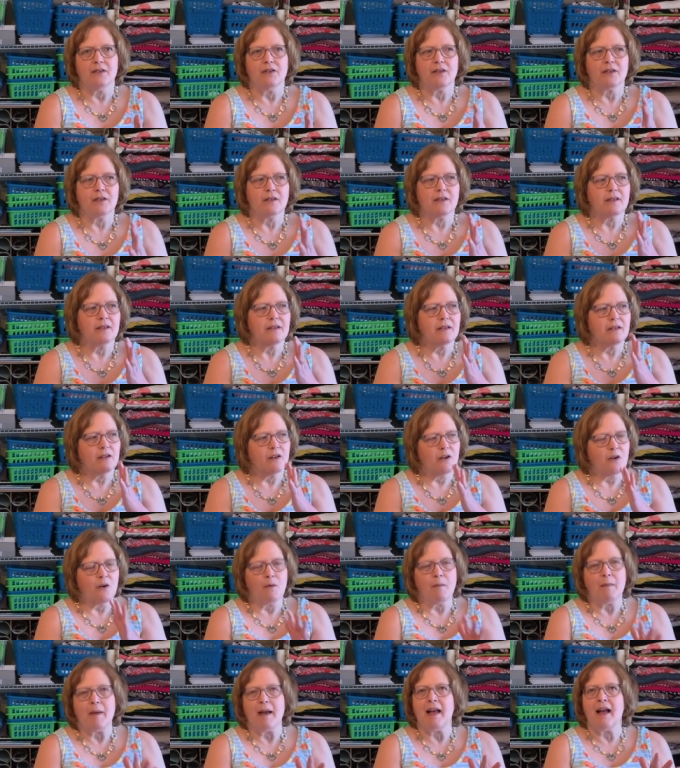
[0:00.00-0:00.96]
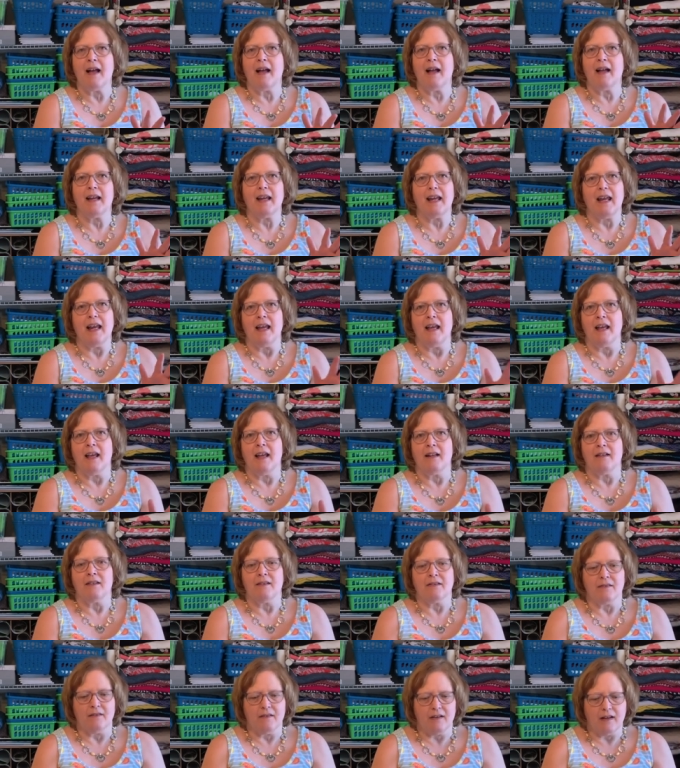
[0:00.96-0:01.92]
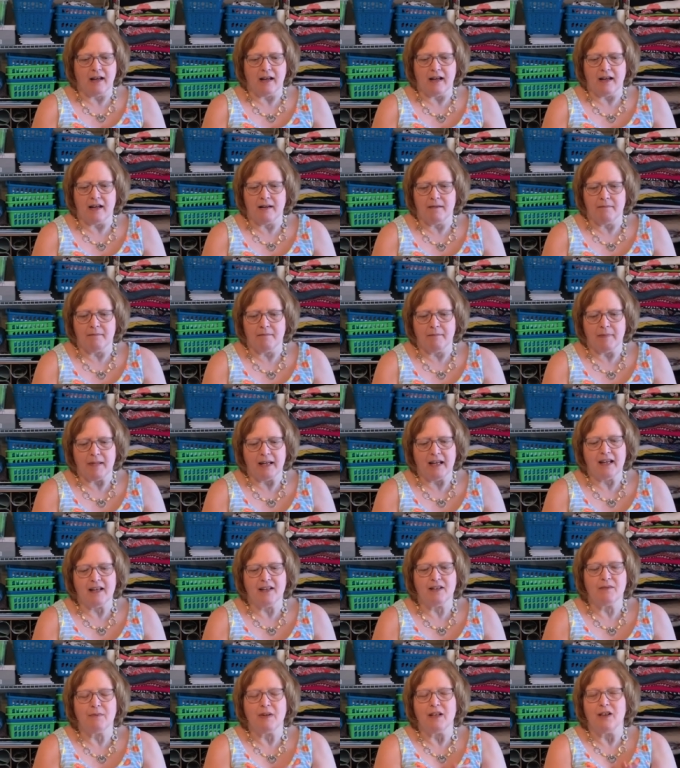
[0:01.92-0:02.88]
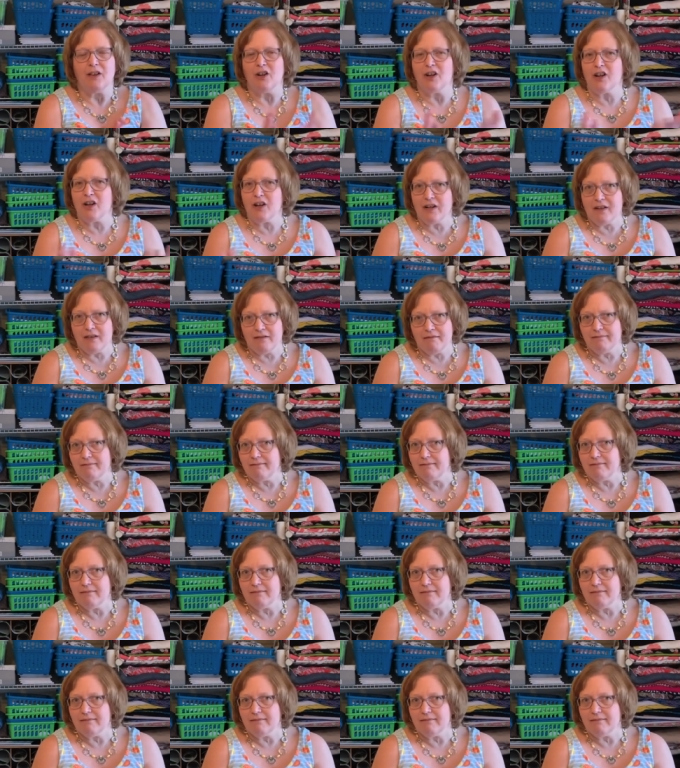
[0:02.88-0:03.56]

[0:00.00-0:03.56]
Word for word: Just go back and because we learn